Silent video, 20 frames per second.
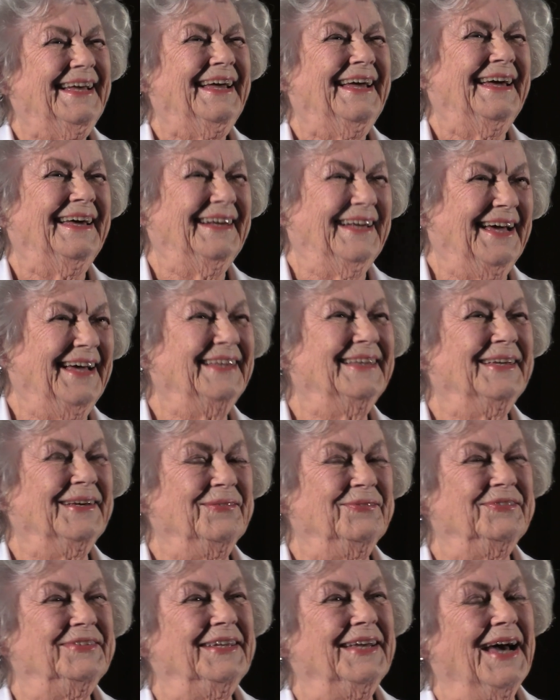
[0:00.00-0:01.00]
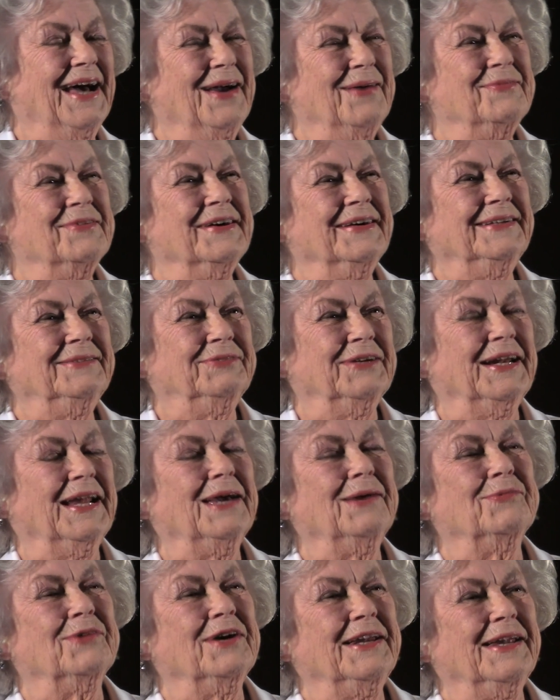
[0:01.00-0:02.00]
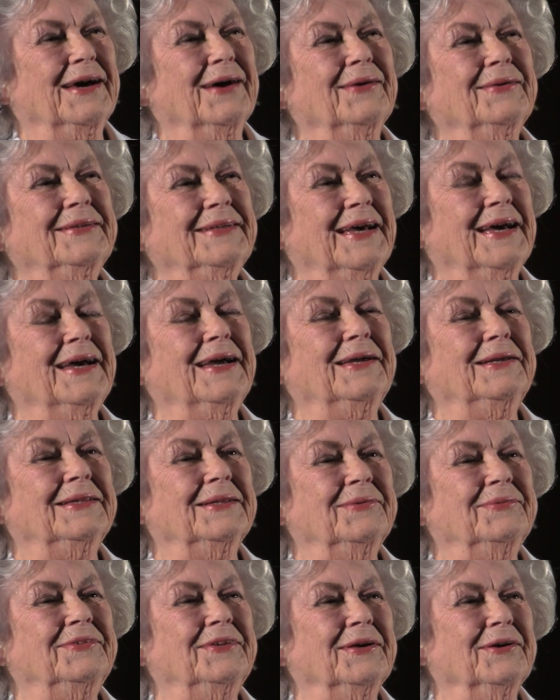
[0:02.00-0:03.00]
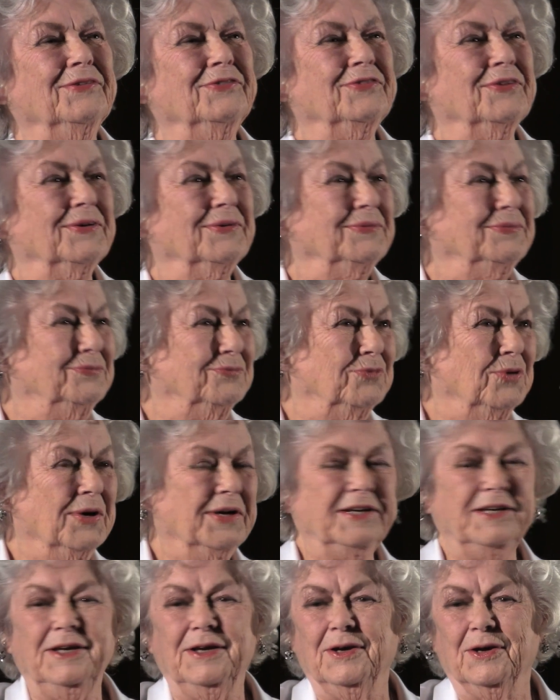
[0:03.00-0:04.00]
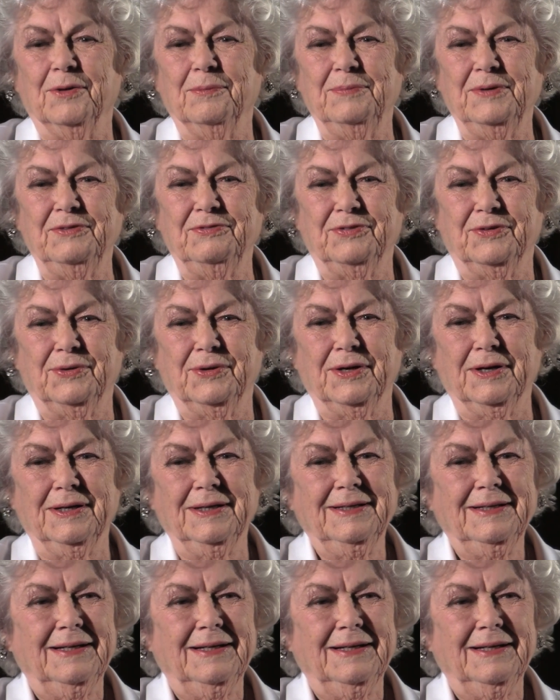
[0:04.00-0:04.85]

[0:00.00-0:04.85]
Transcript: And when I went out, I lived there for 1 year before